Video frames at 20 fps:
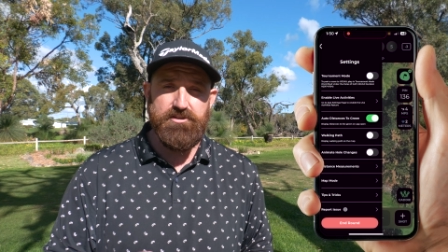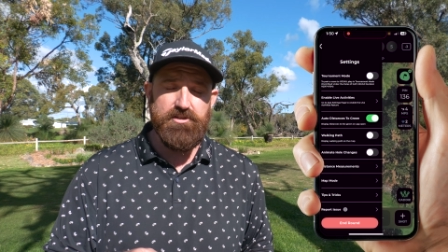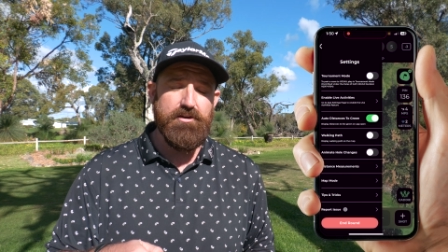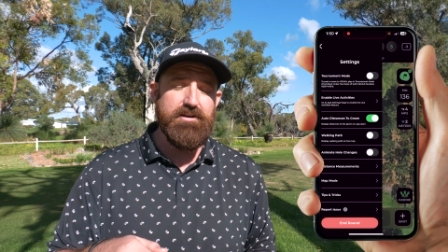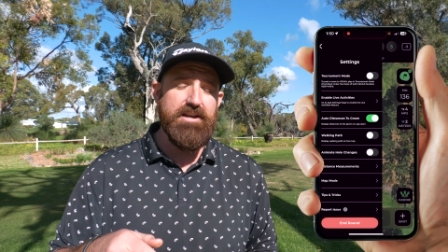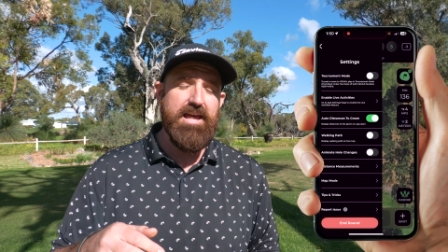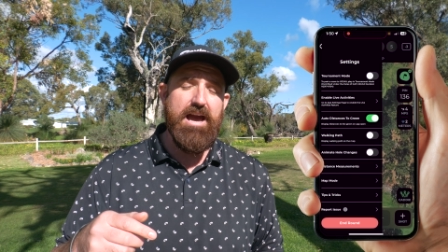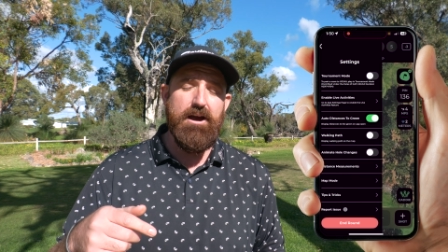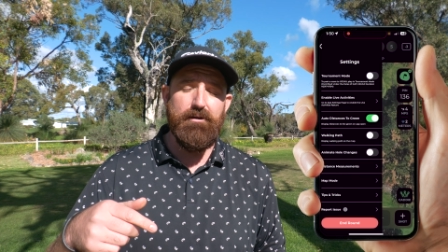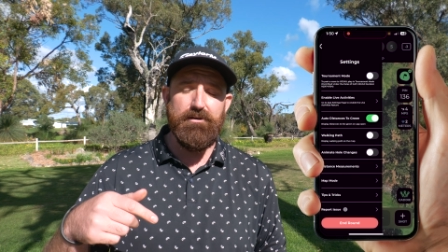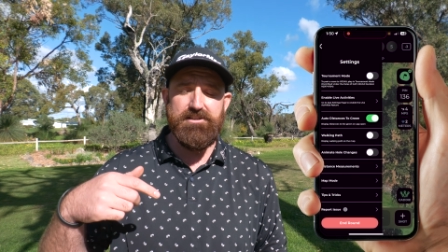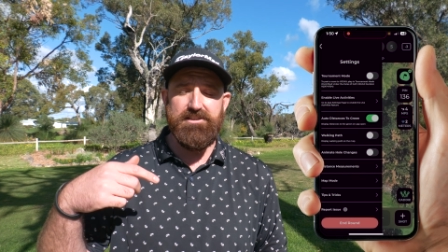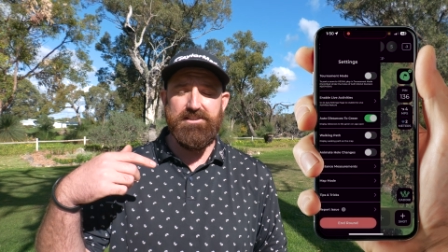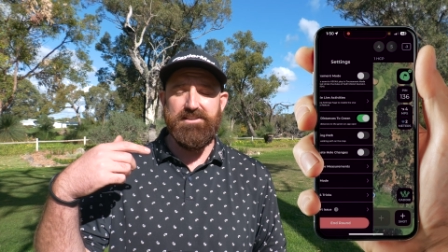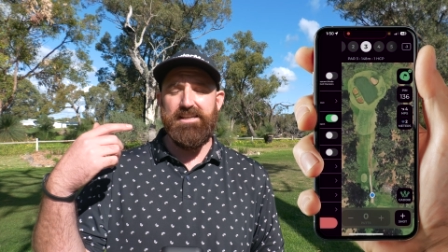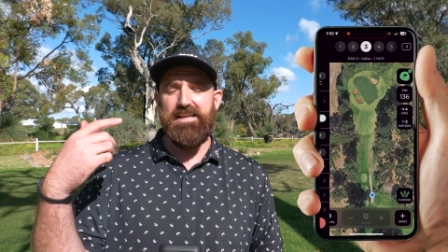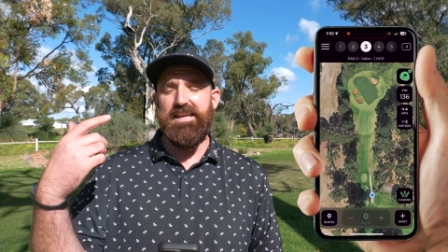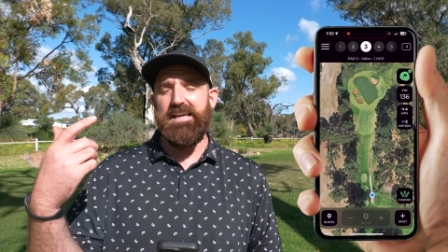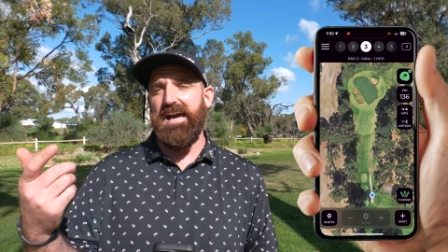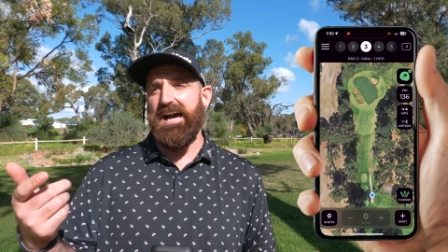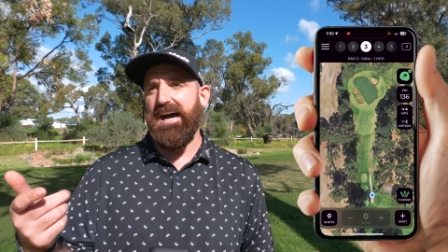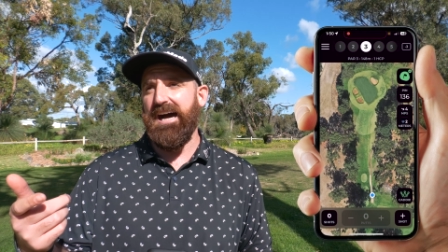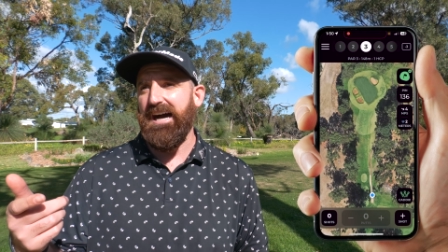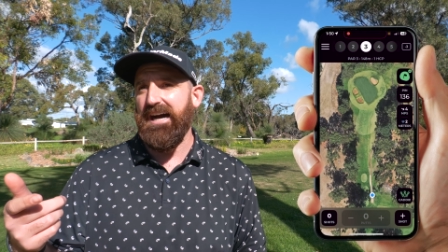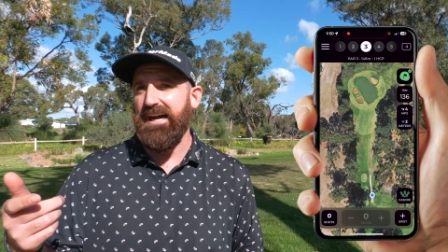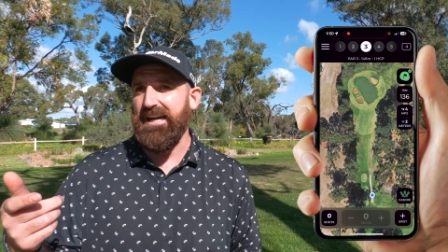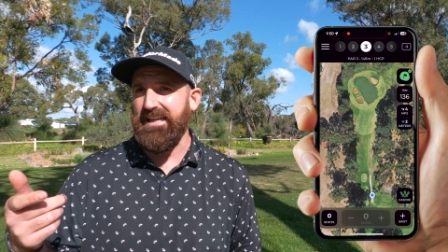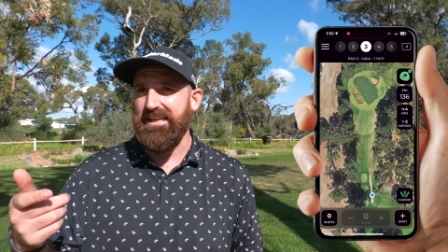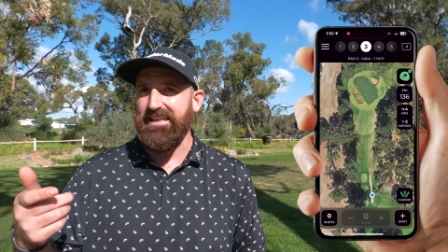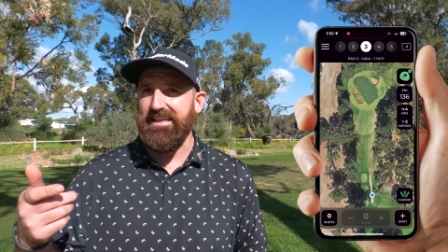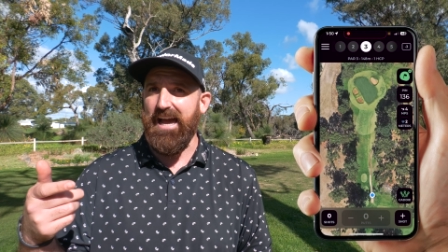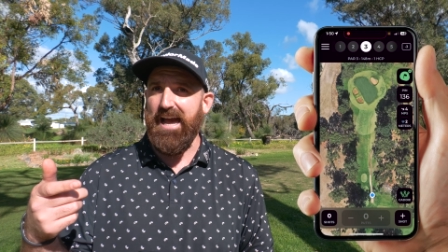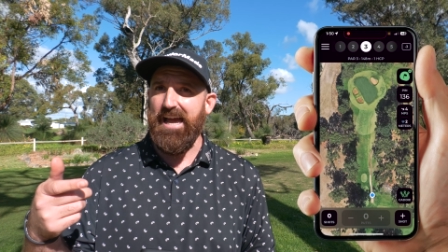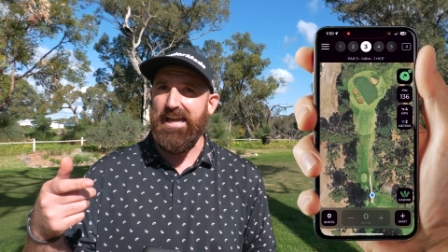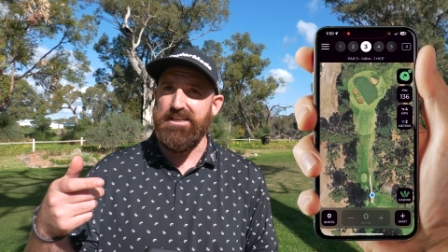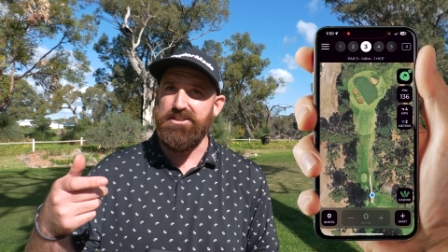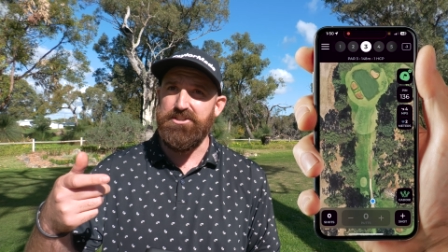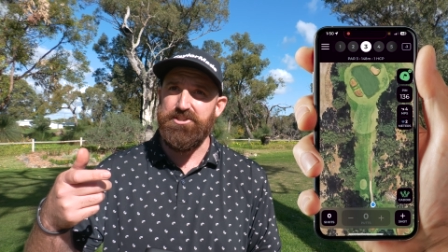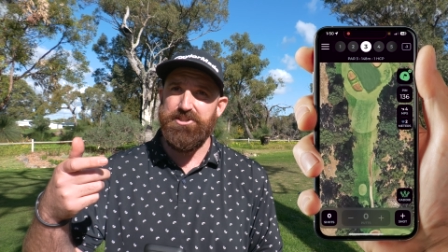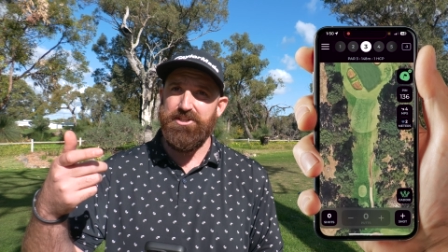So now it's
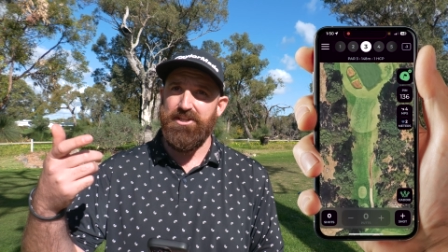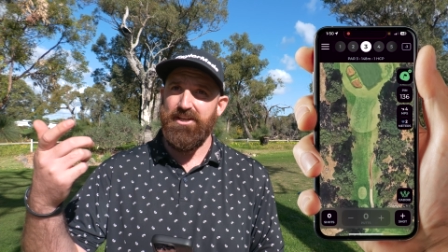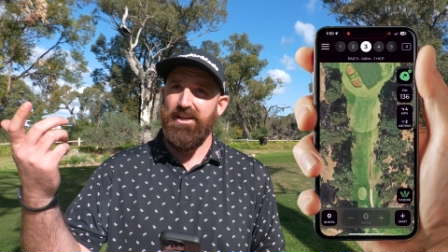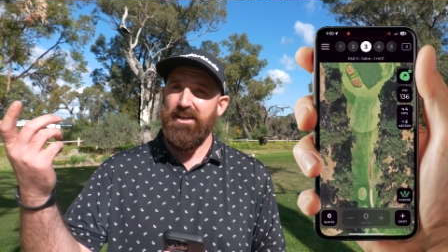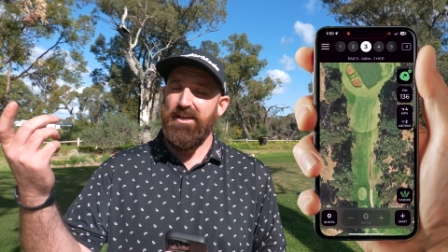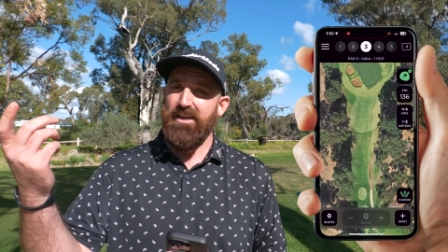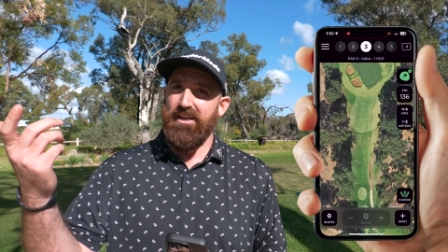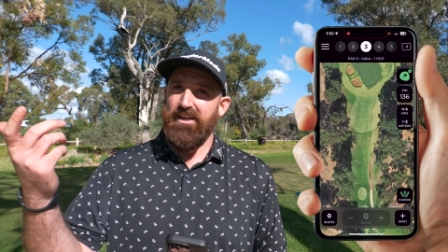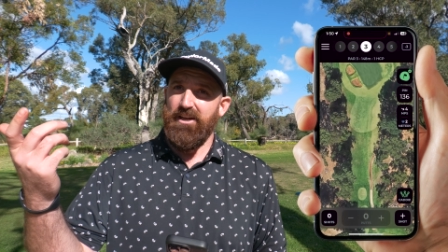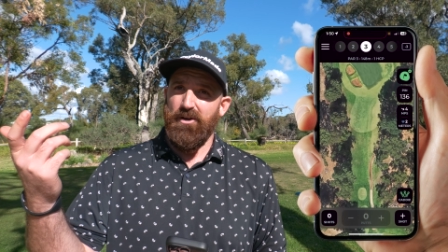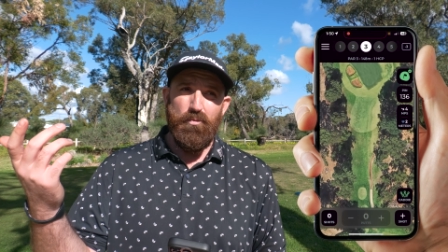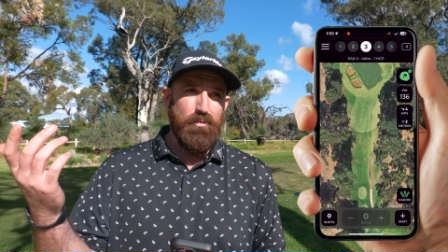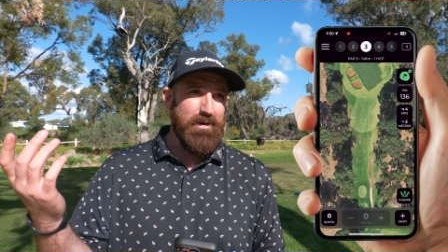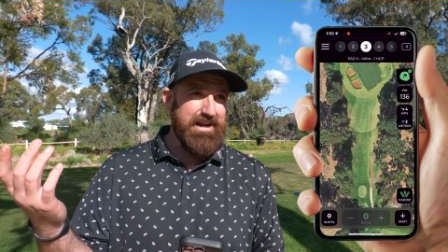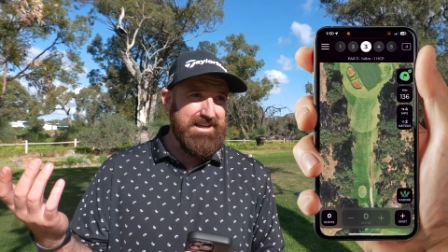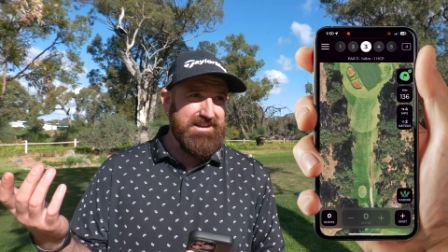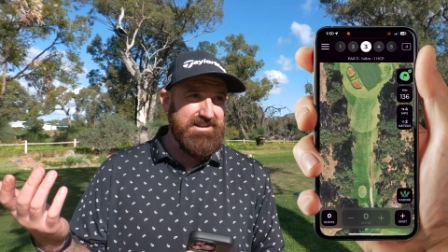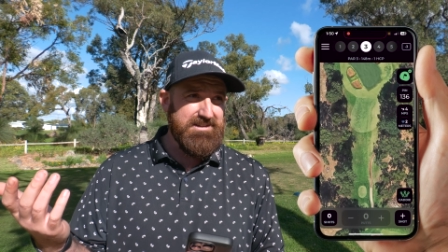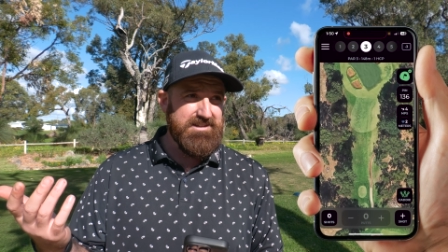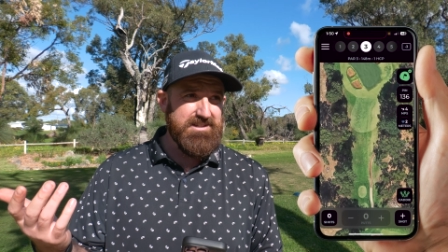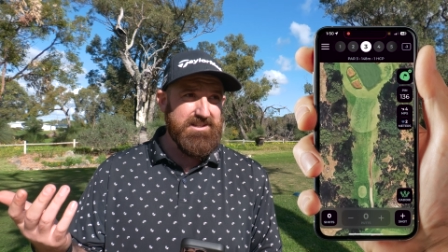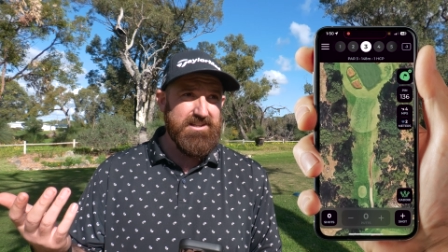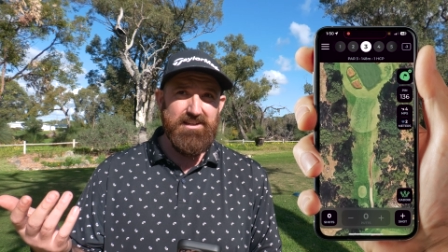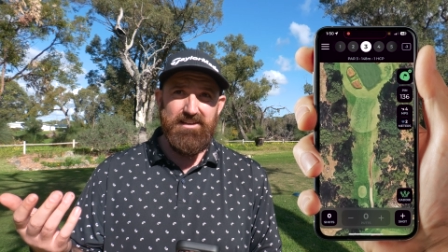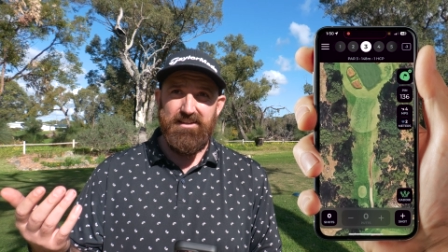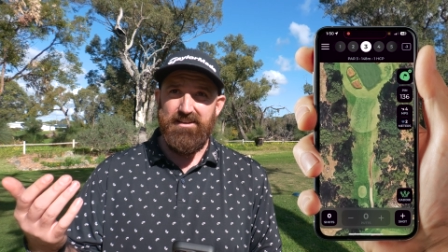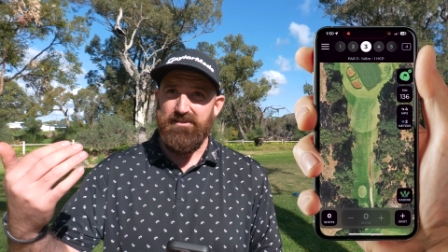engaged wind